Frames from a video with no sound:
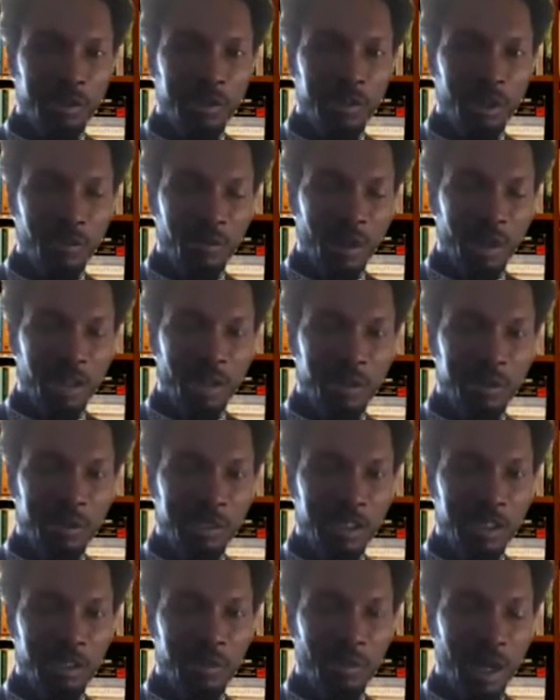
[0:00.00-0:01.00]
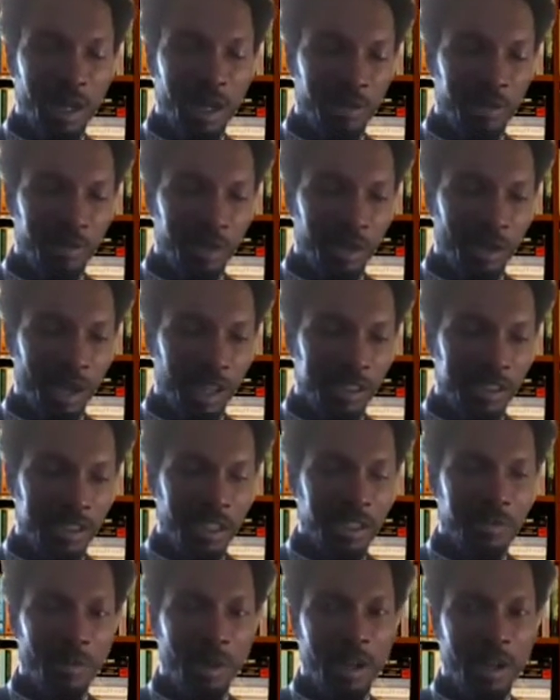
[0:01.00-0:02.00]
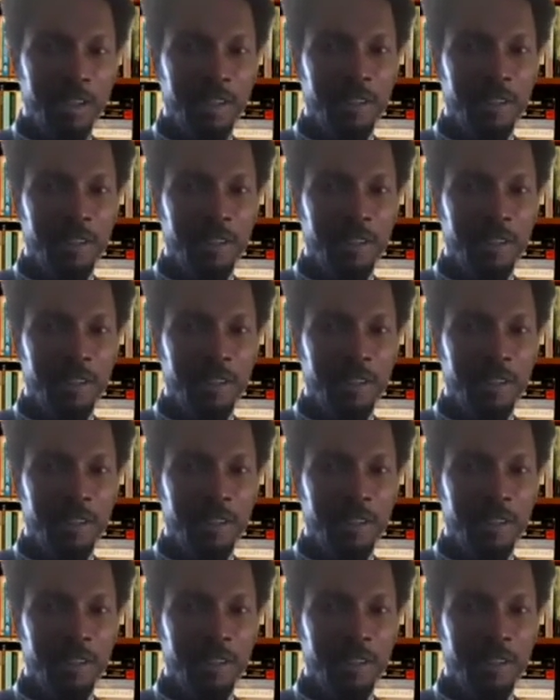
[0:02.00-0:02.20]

you find out, say, if you assess by